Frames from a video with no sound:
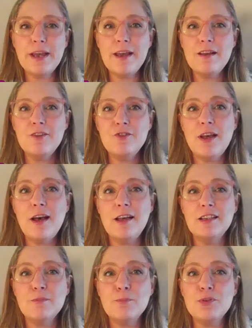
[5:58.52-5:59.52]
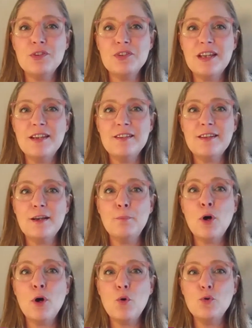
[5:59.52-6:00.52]
create and present a
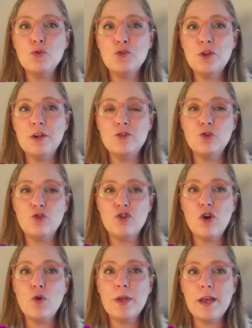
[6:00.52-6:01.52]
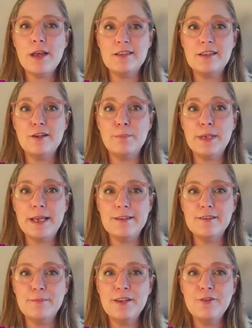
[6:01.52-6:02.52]
poster to showcase their
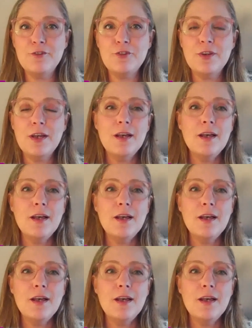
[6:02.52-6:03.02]
placement